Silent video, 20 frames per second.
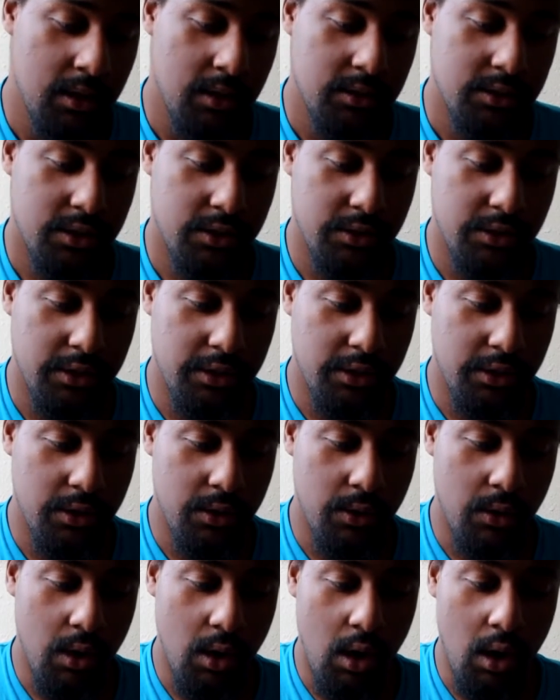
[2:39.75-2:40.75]
So you're gonna
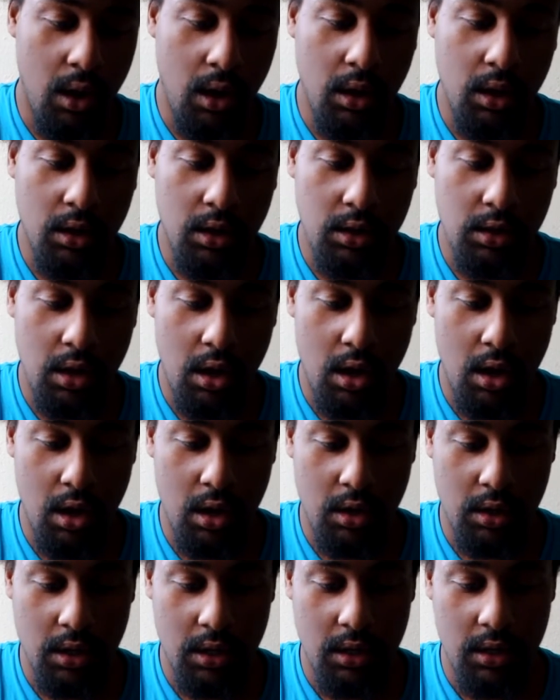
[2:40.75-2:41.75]
go all
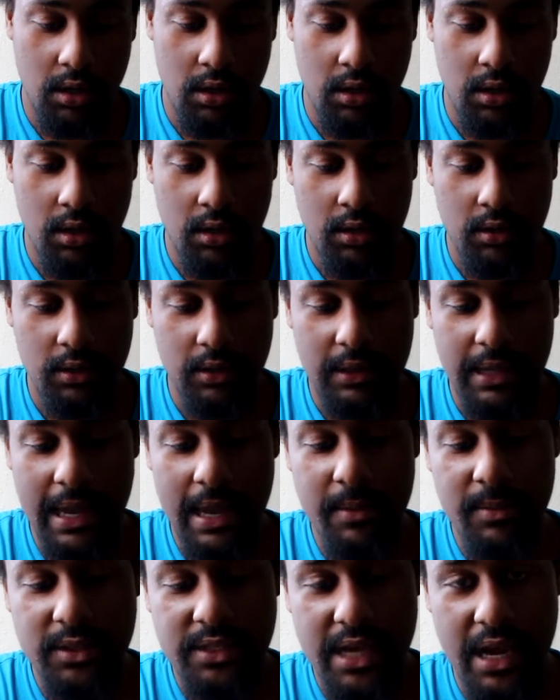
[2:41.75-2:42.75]
along the
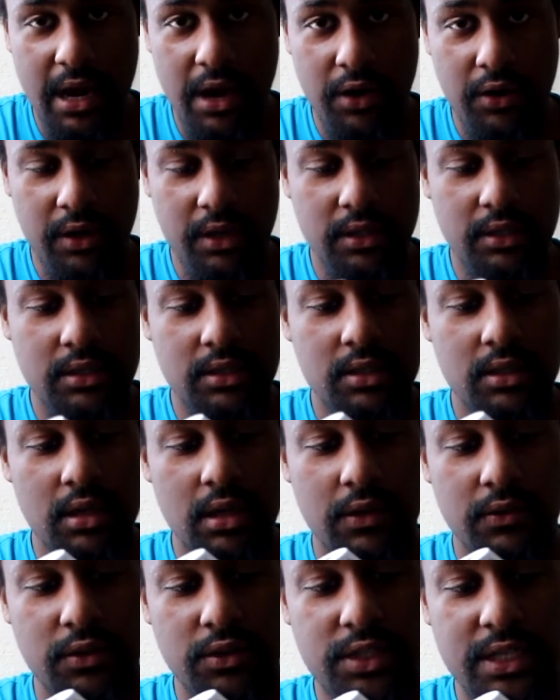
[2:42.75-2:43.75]
damaged areas
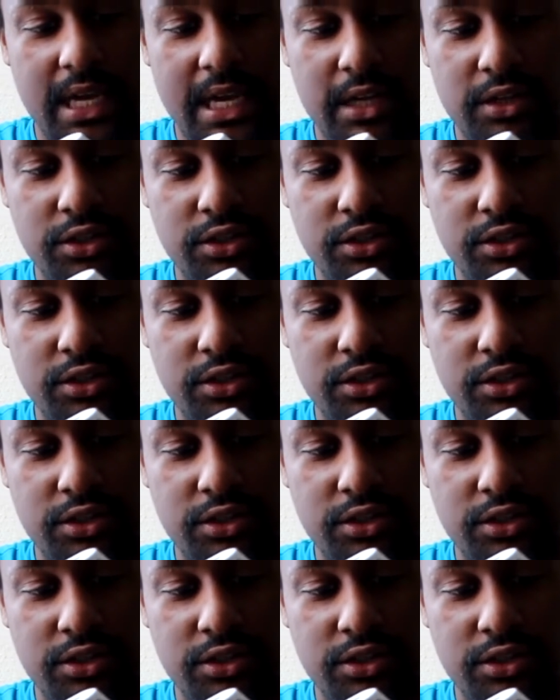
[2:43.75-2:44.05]
of your skate